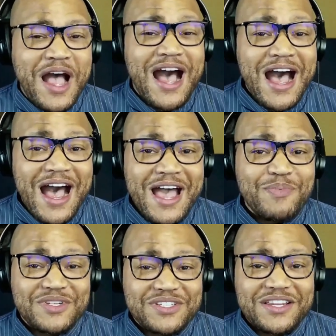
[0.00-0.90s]
a high
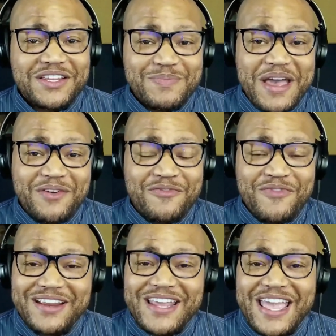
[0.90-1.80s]
percentage, matter of
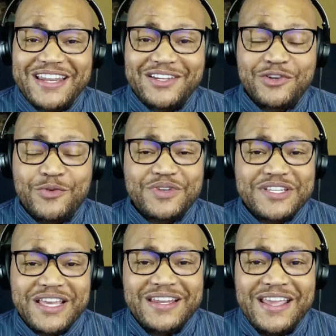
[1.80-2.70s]
fact,
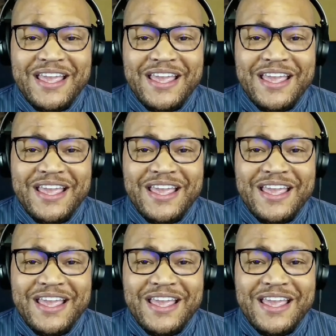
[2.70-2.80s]
82%.